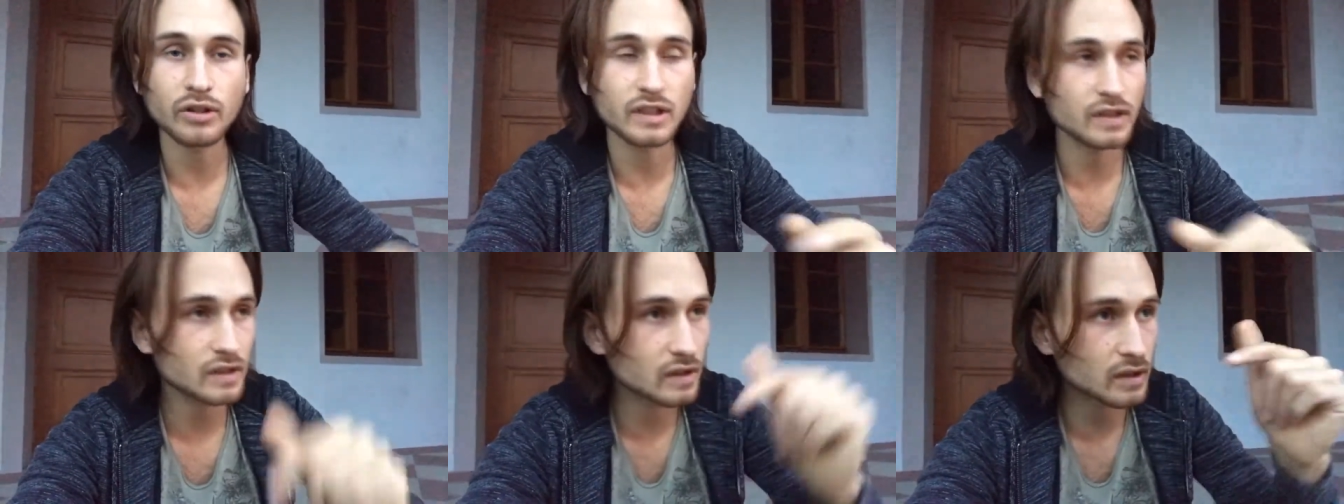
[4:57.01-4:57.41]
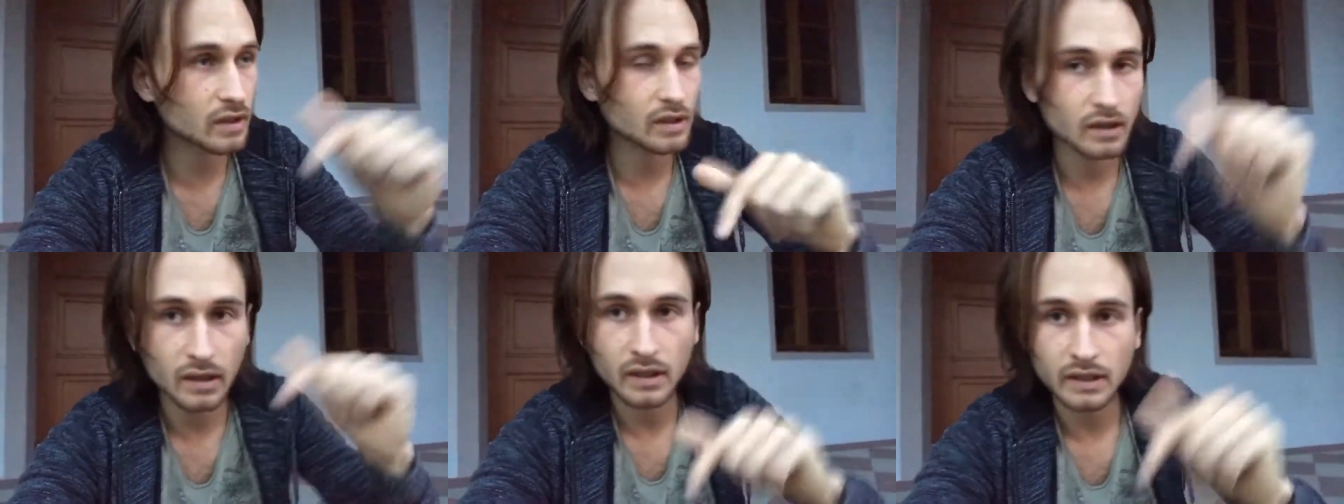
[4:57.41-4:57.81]
This,
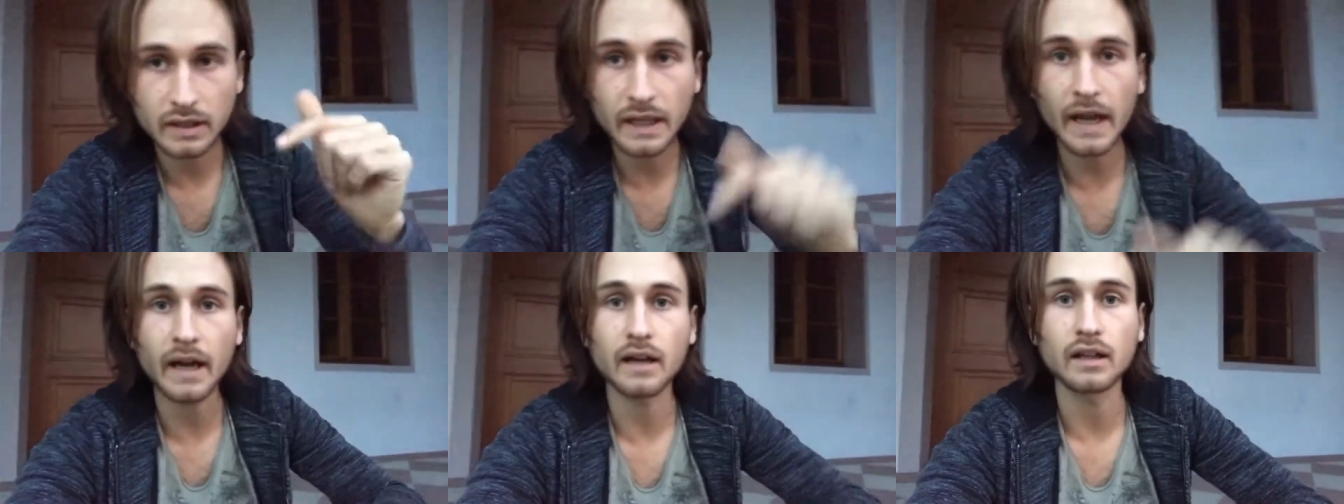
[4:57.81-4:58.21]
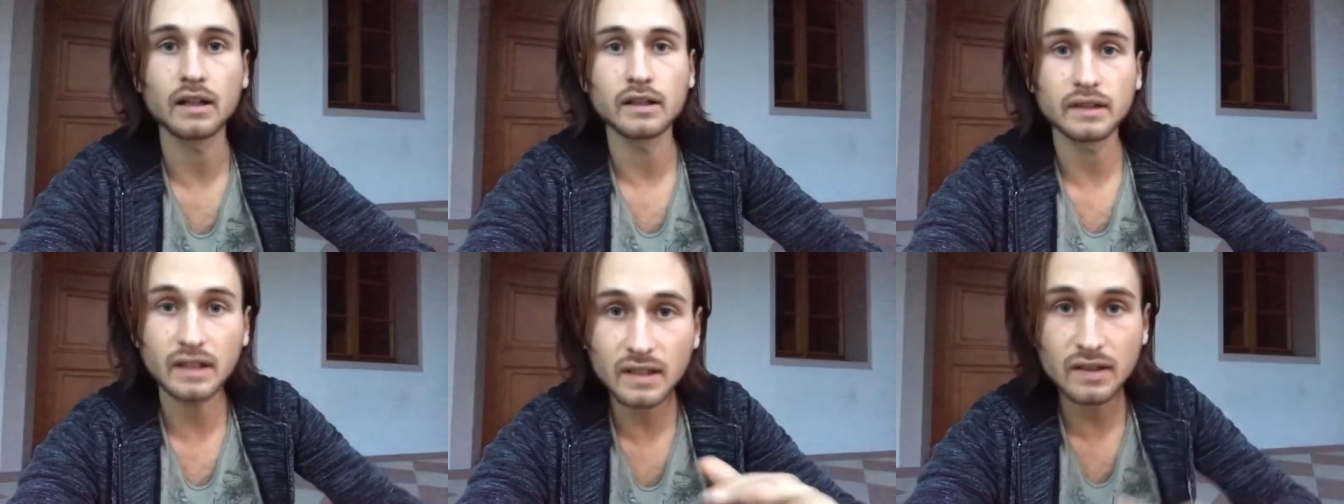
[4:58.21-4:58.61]
yeah,
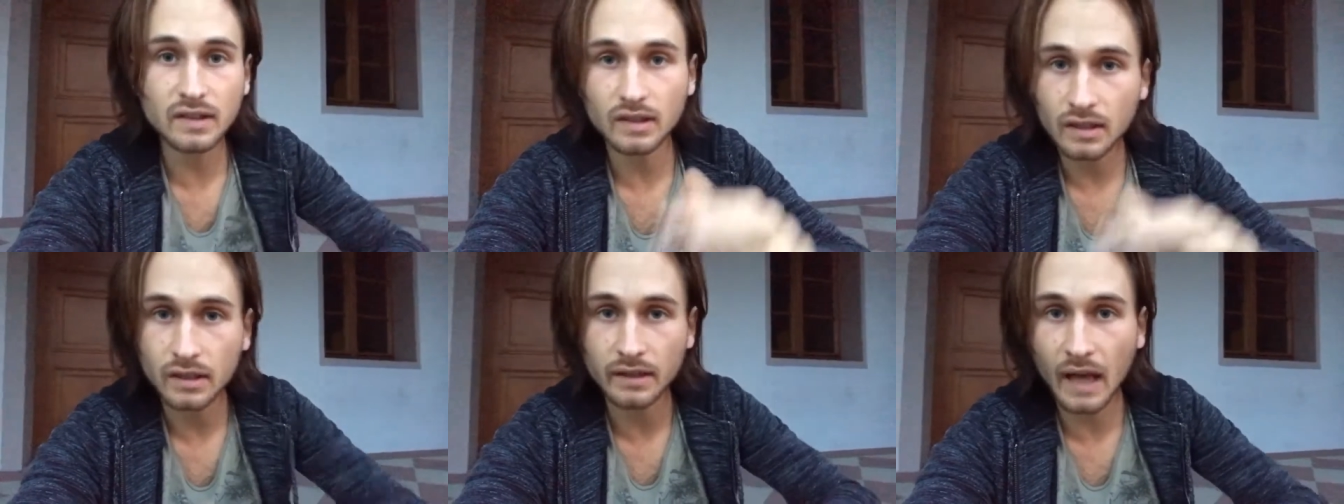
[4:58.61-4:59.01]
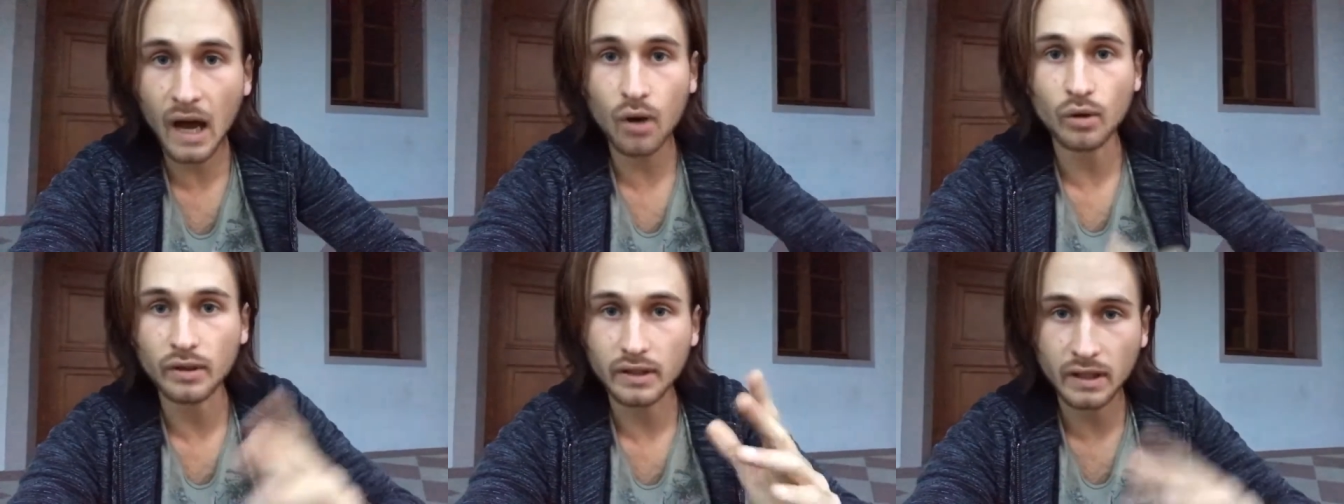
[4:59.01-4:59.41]
this
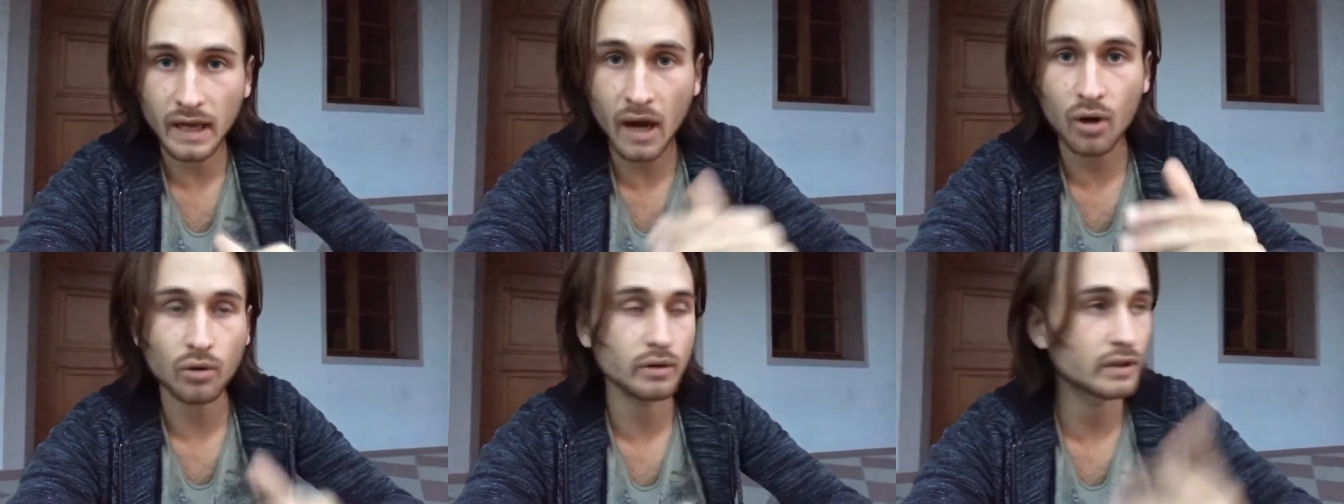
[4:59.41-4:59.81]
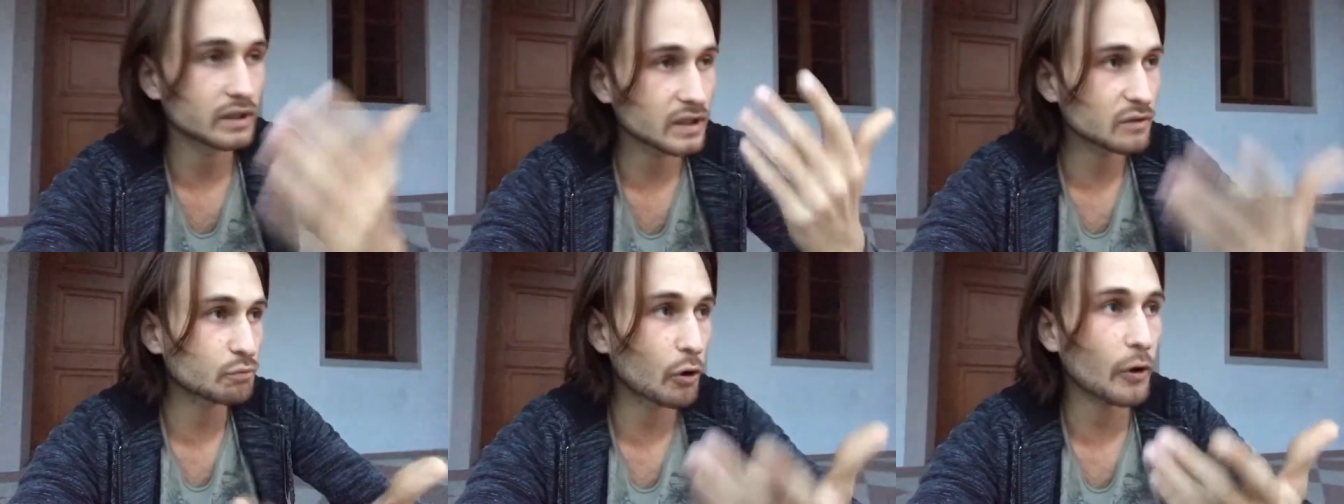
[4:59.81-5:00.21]
now, the now,
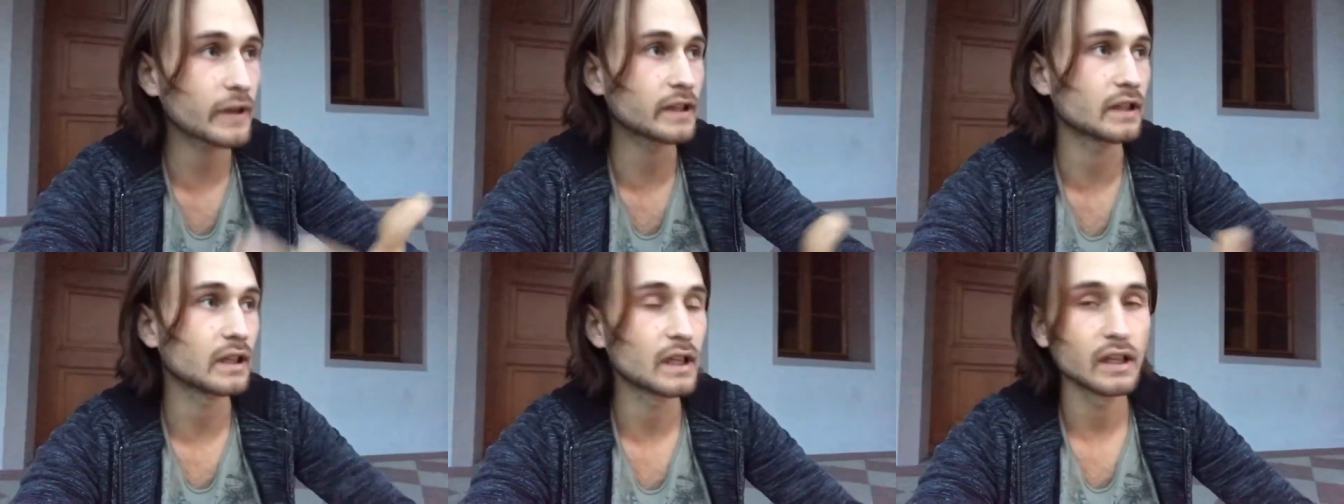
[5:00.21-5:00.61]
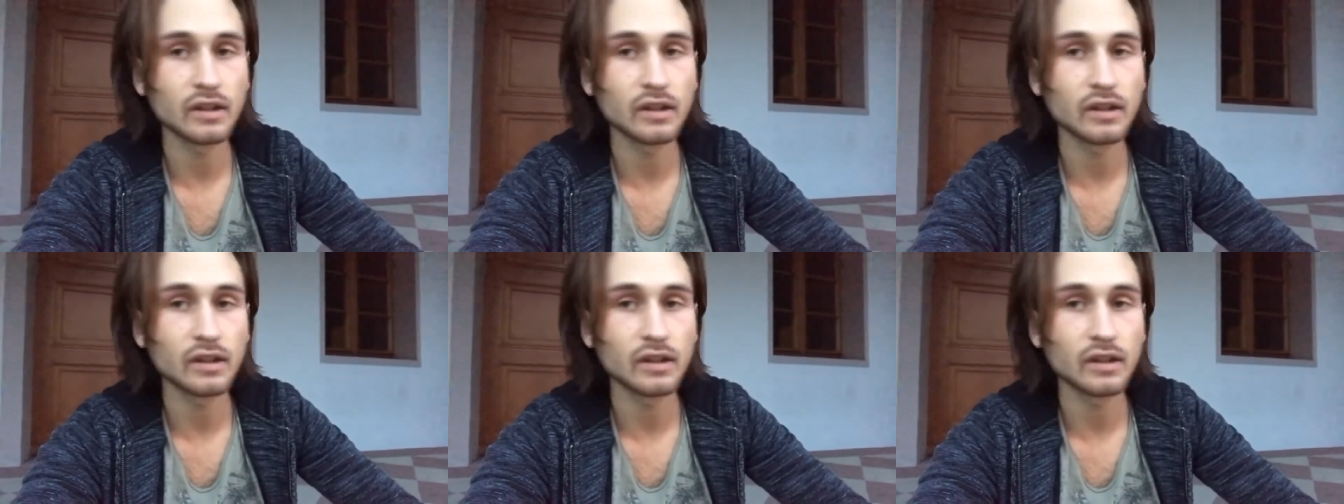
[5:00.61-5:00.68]
this point.